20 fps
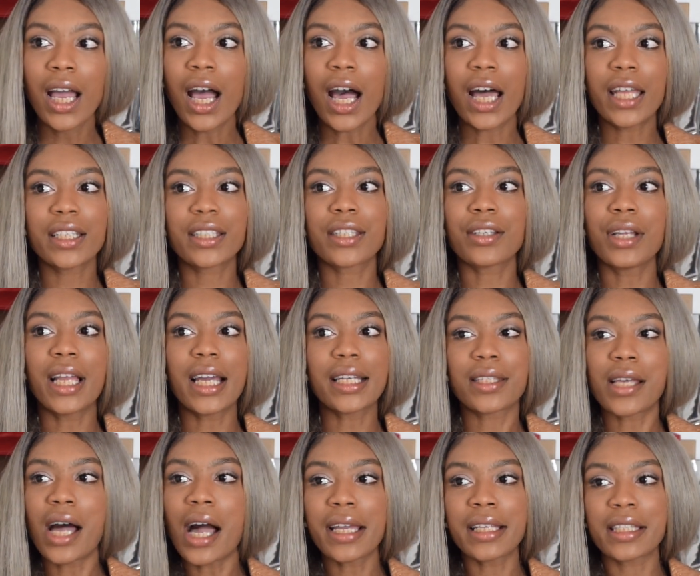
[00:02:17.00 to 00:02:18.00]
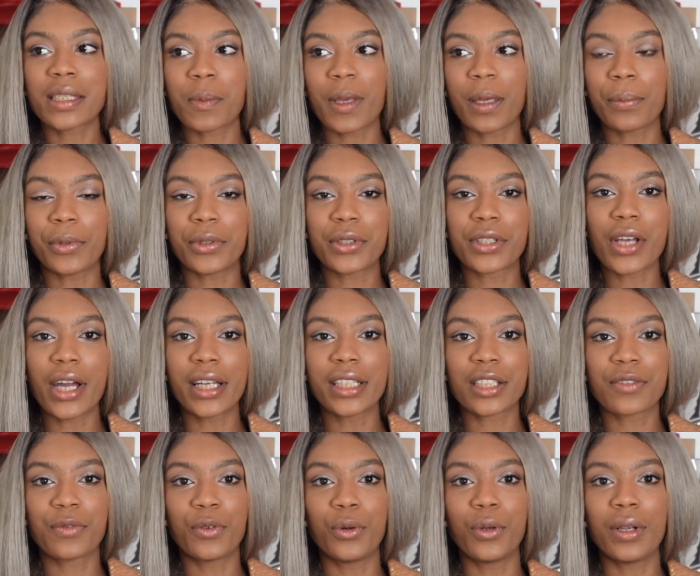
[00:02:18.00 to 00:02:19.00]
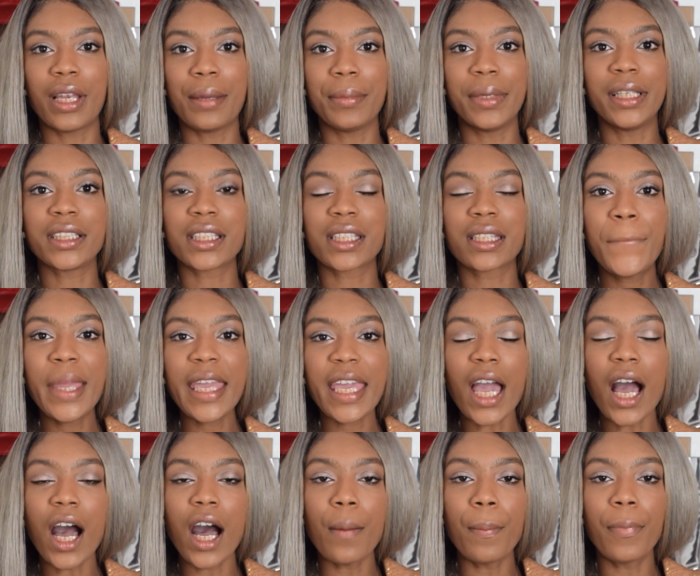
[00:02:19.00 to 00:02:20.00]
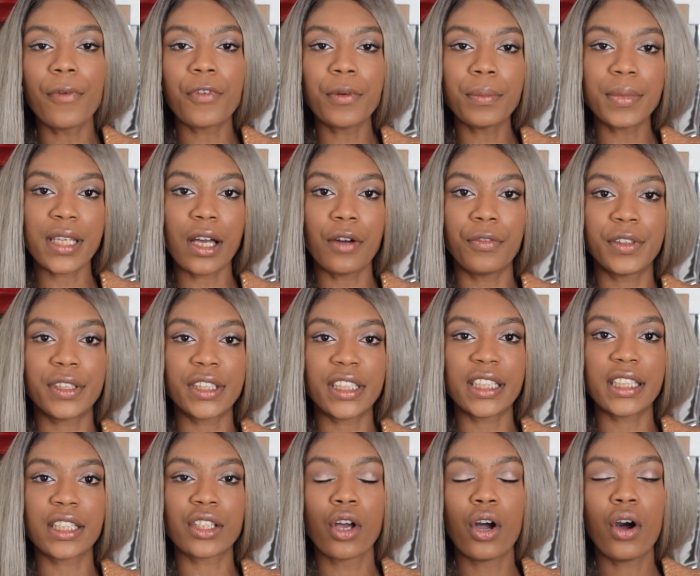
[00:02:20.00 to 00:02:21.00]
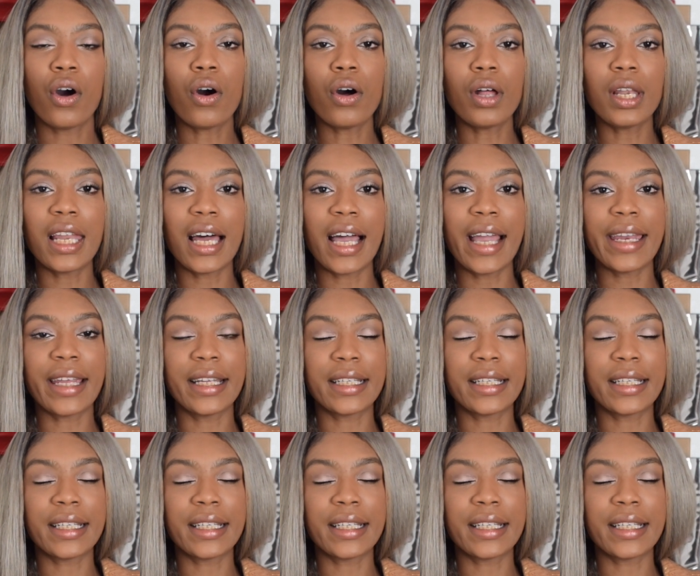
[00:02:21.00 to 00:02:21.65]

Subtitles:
I just don't like talking to people, so I just thought let me just pick it up from Selfridges online.